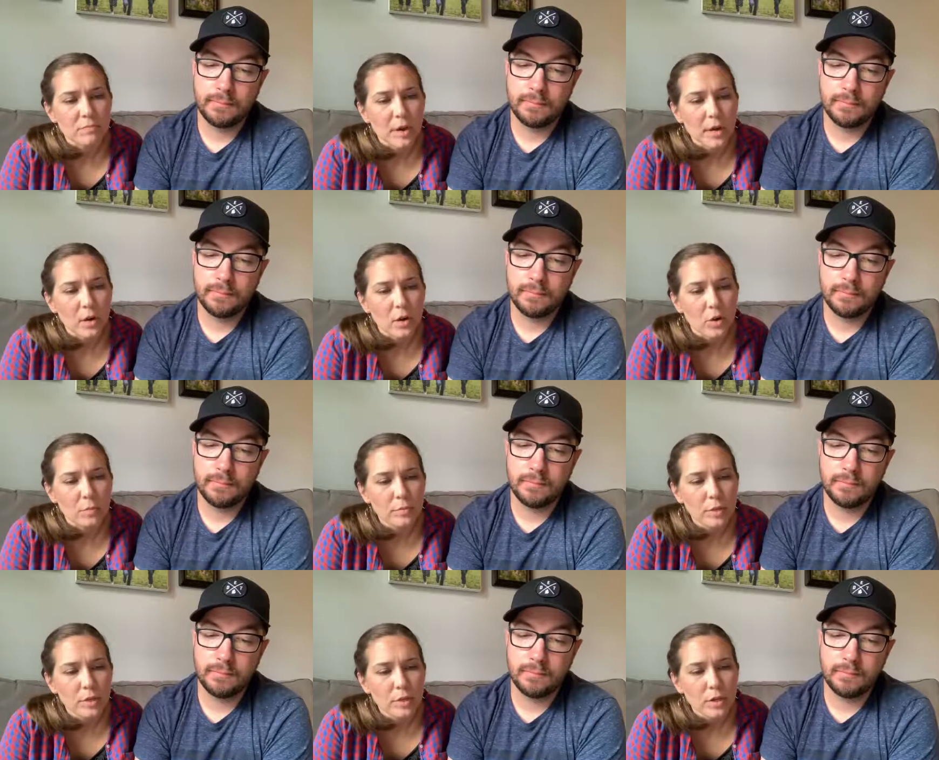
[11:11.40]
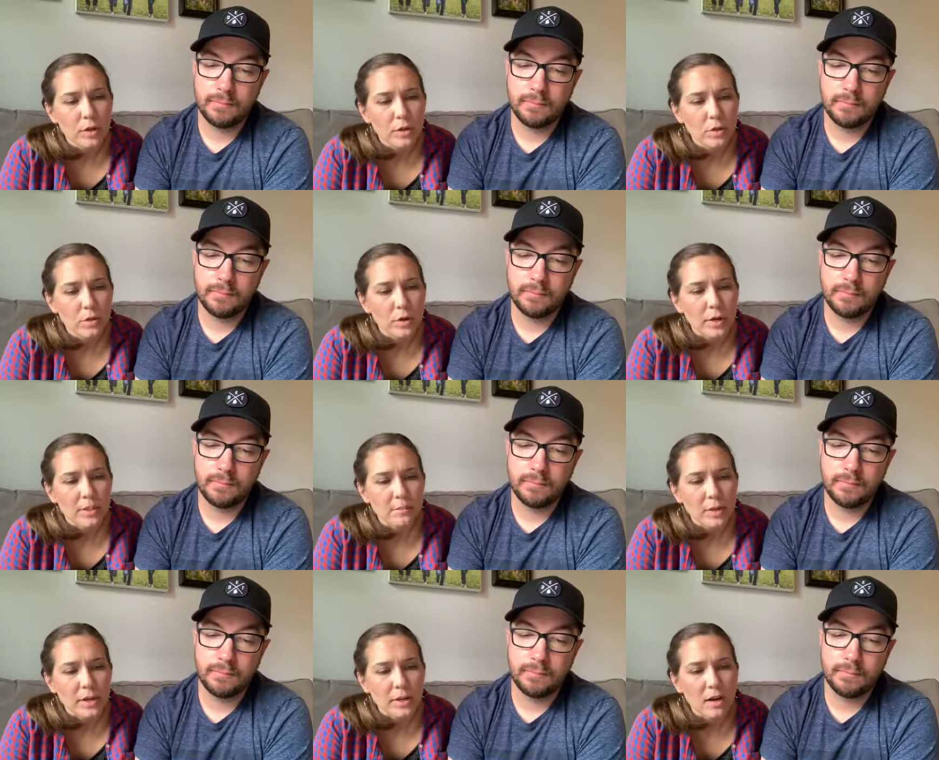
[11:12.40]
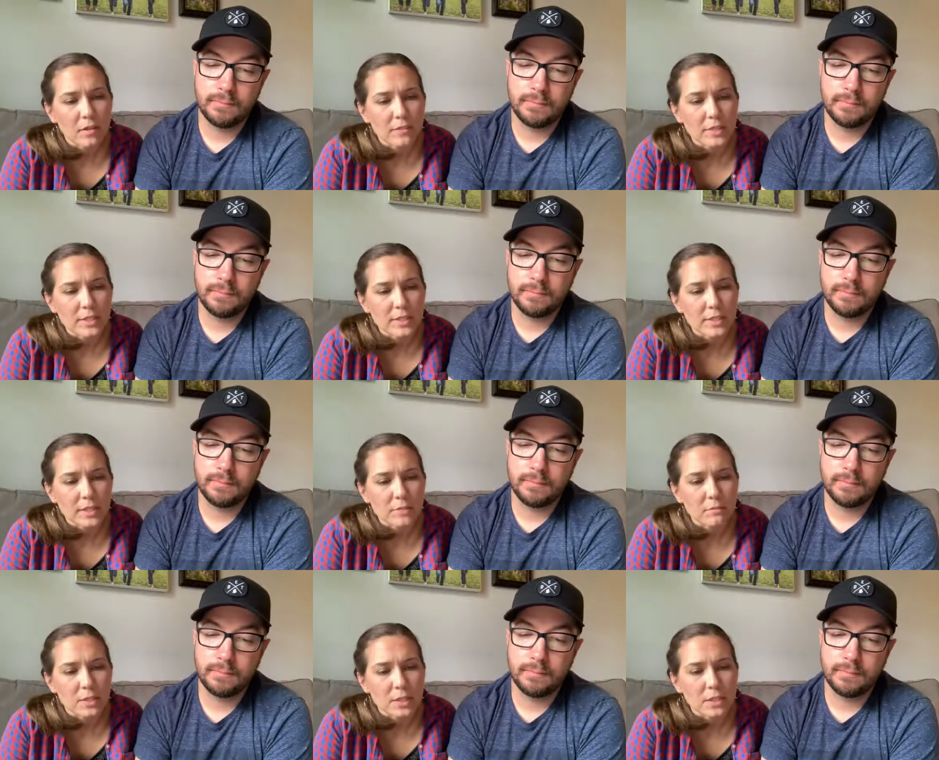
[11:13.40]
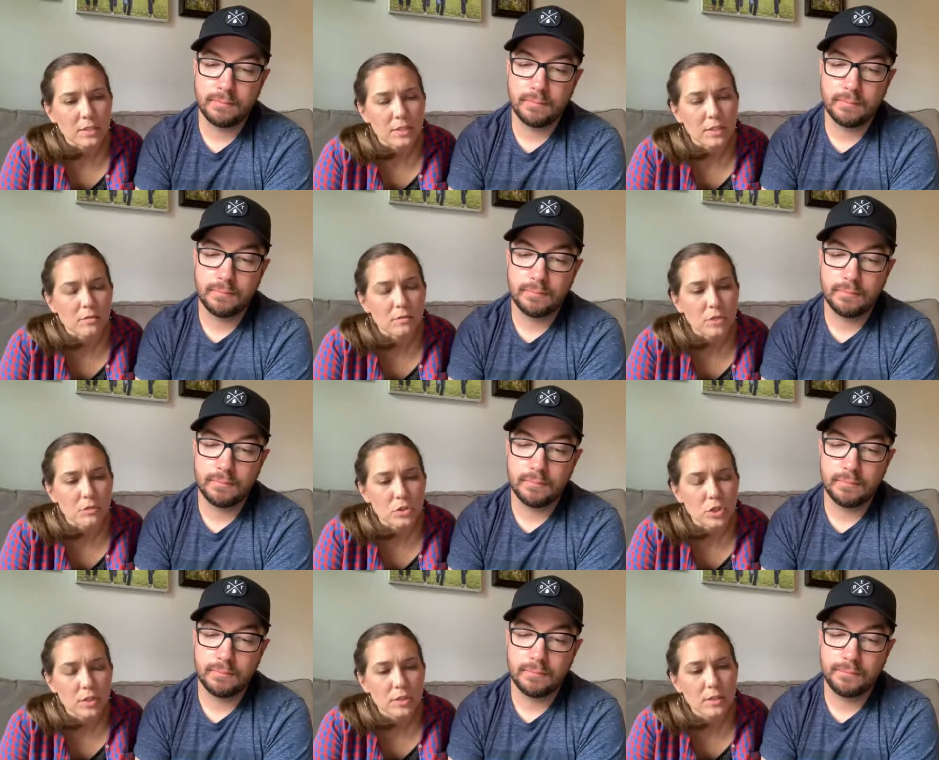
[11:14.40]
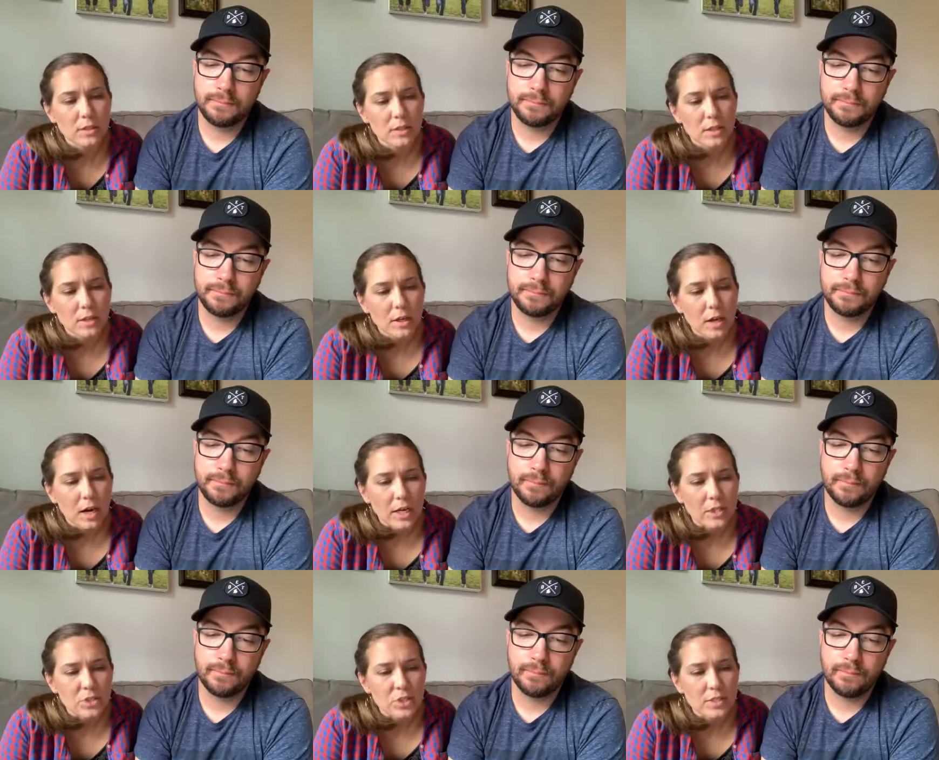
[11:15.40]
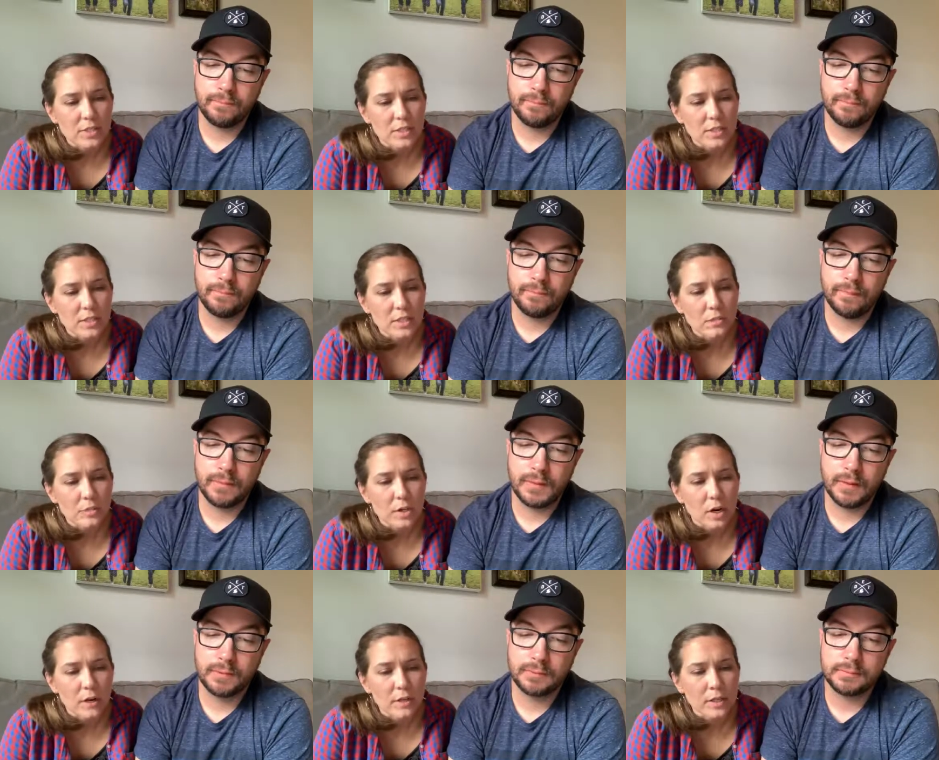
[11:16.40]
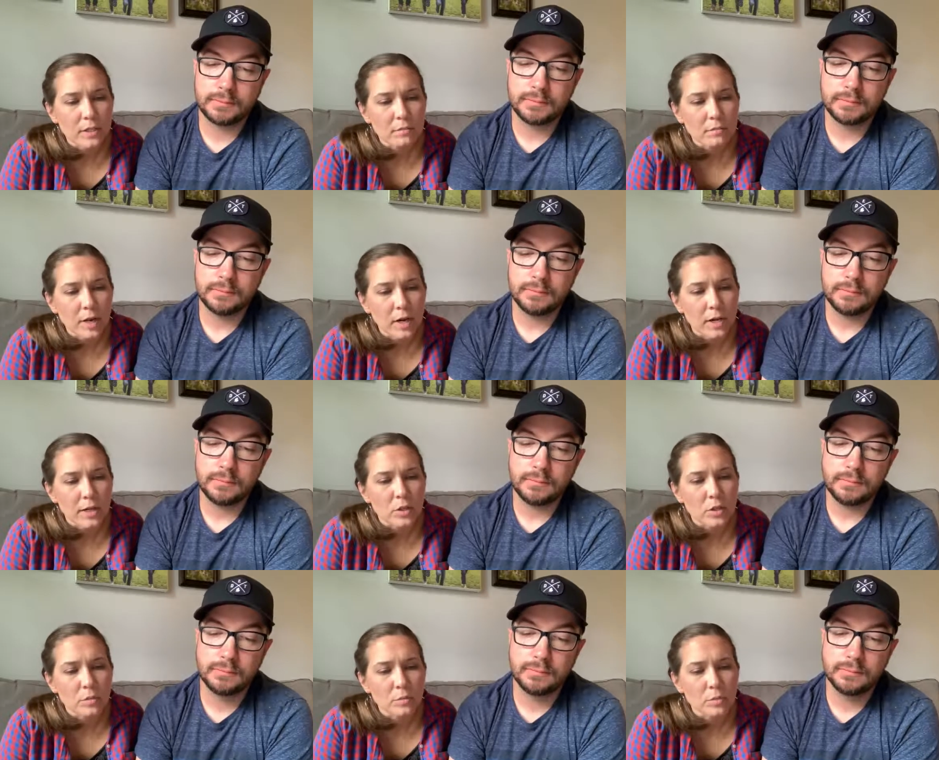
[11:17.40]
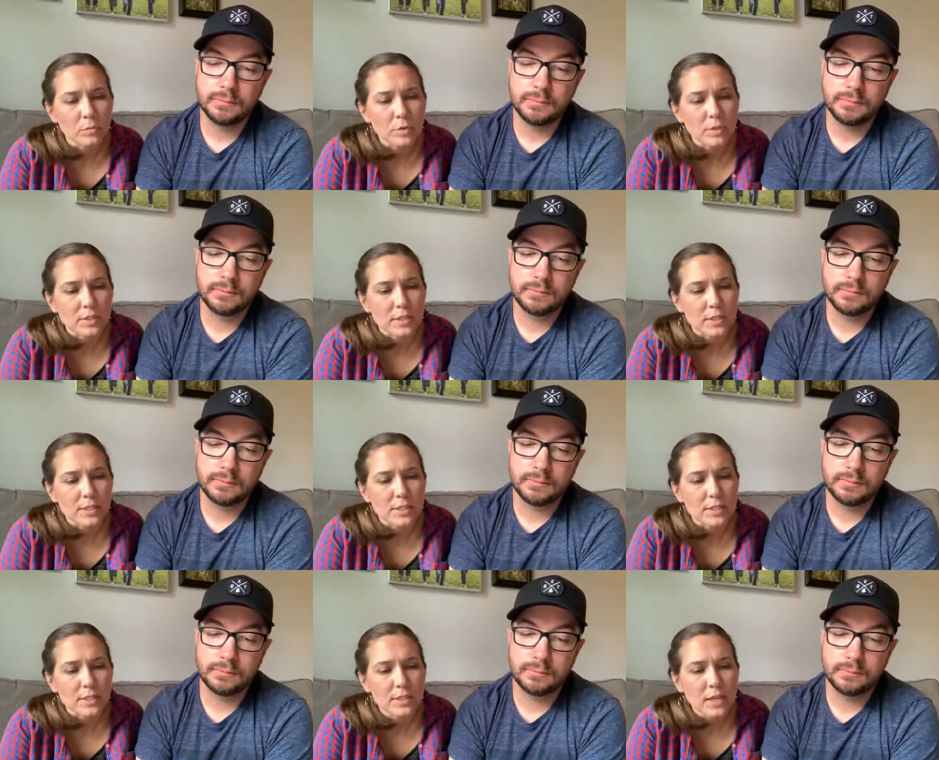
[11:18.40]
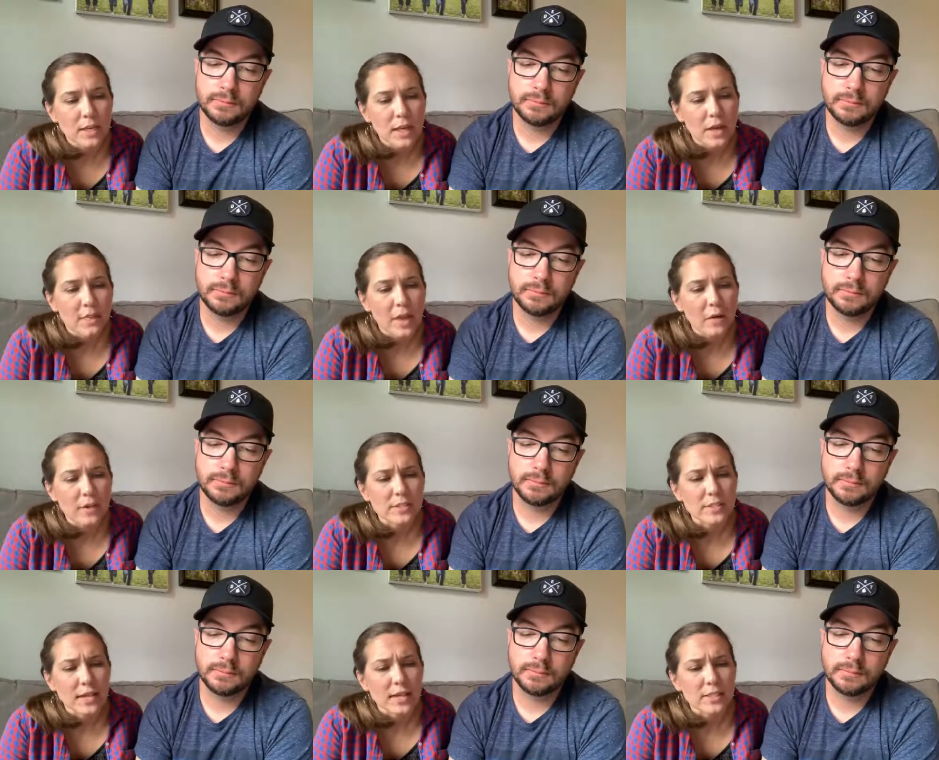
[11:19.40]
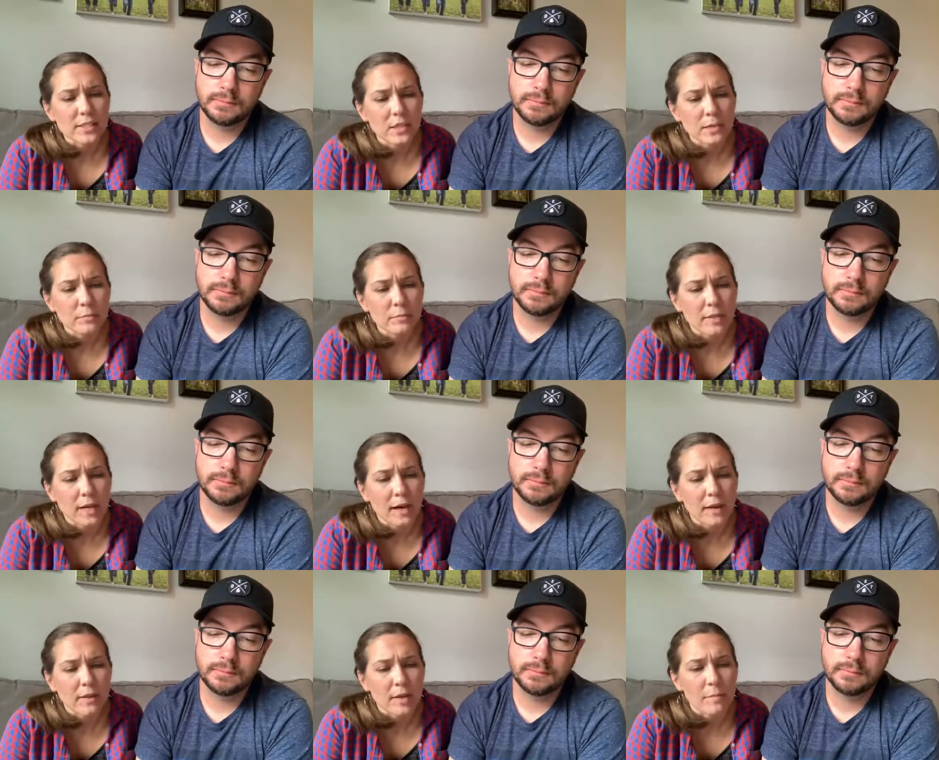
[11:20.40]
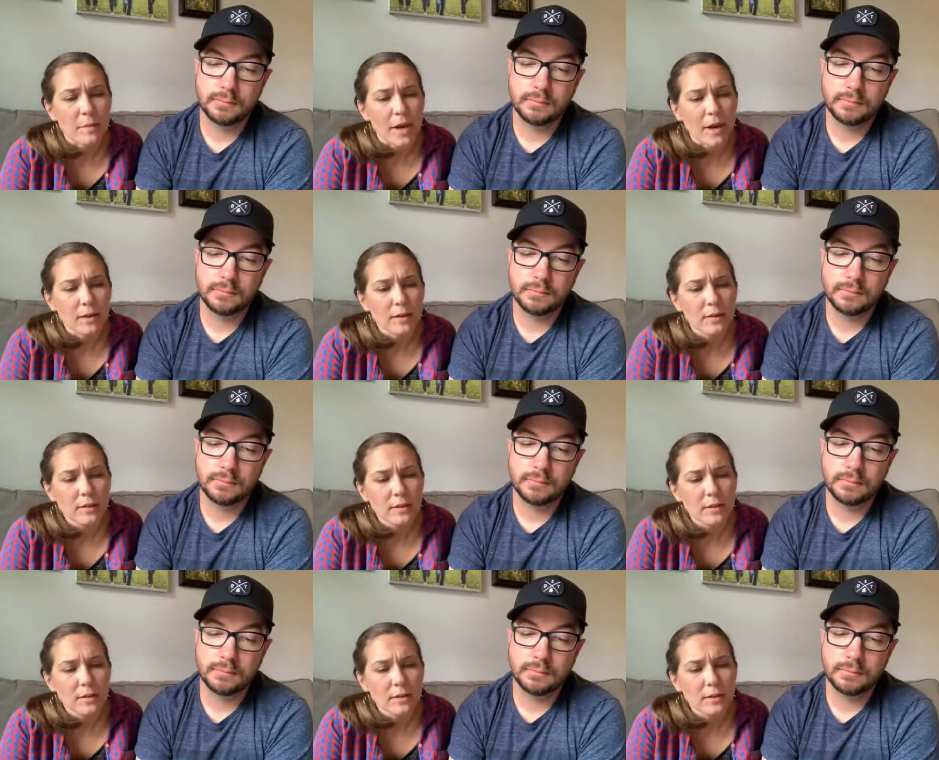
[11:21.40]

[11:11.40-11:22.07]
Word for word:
Speaker 1: of my hope, nor has my confidence led me into confusion. I trusted thee regarding my innumerable sins, and thou hast cast them behind thy back.